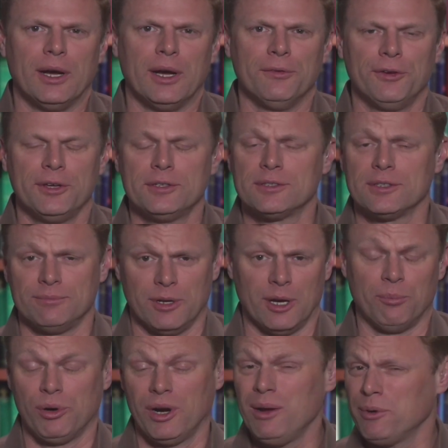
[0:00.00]
faced a
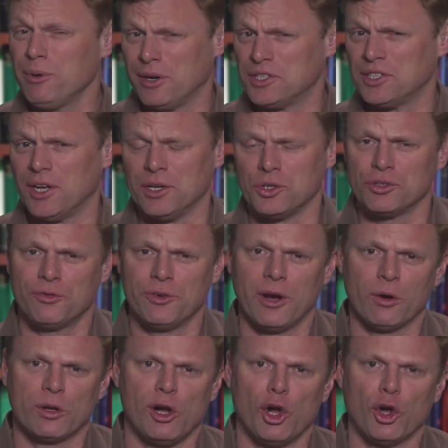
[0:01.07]
primary challenge, if I
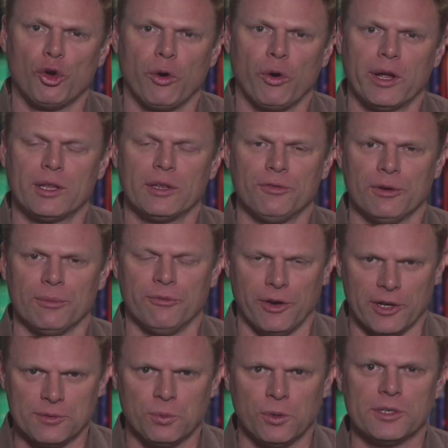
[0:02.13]
recall correctly, from
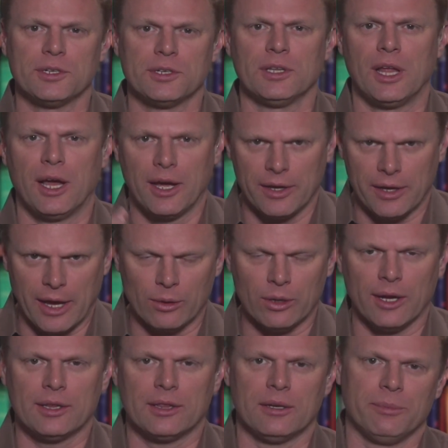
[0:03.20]
Vice President Lai, now
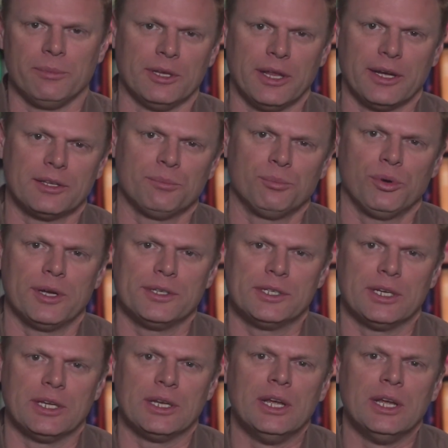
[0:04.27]
likely to be elected
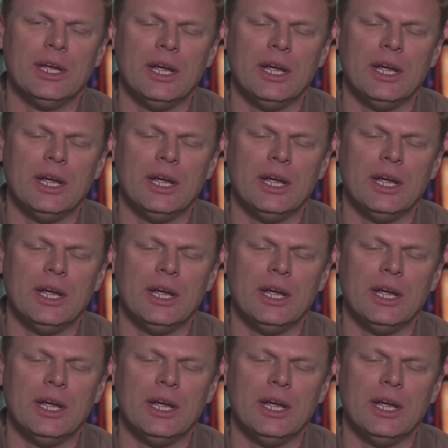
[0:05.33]
president,